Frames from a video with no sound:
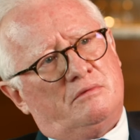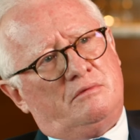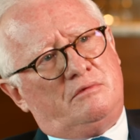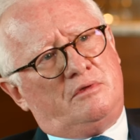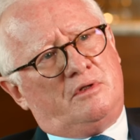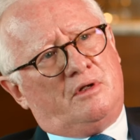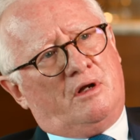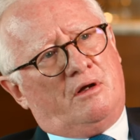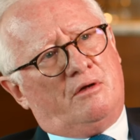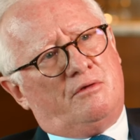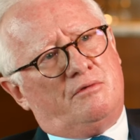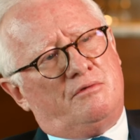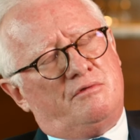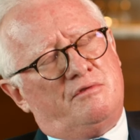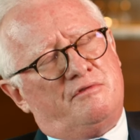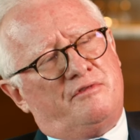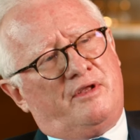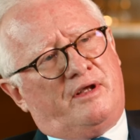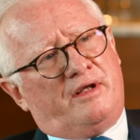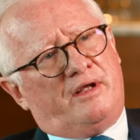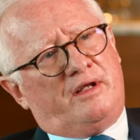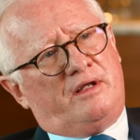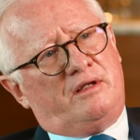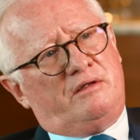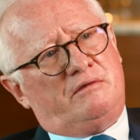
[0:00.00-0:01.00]
you know,
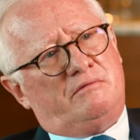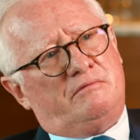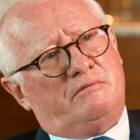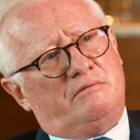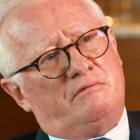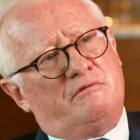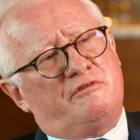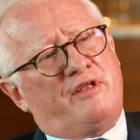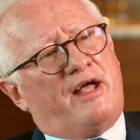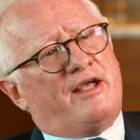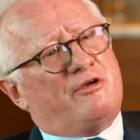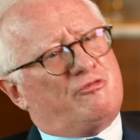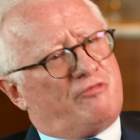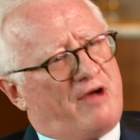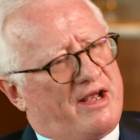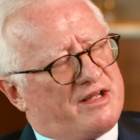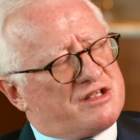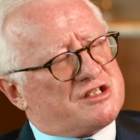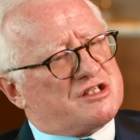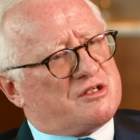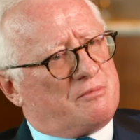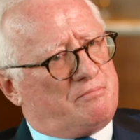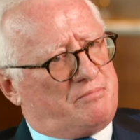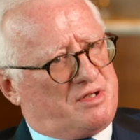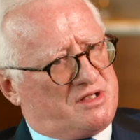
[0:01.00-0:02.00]
they ran
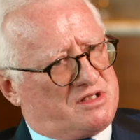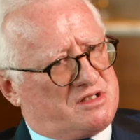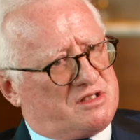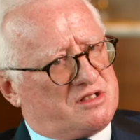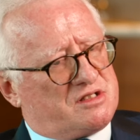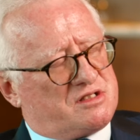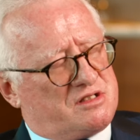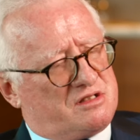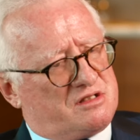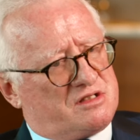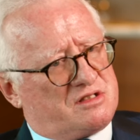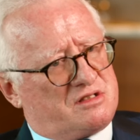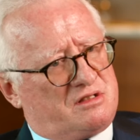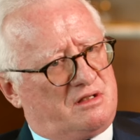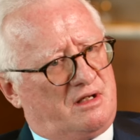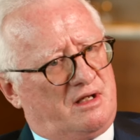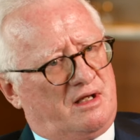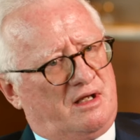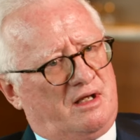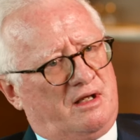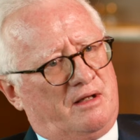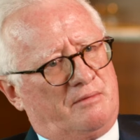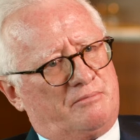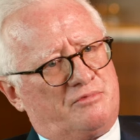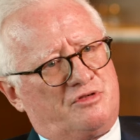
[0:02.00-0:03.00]
some businesses.
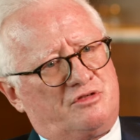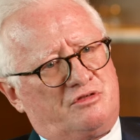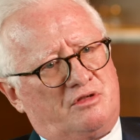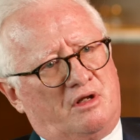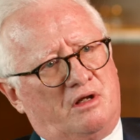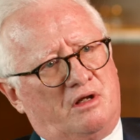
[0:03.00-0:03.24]
My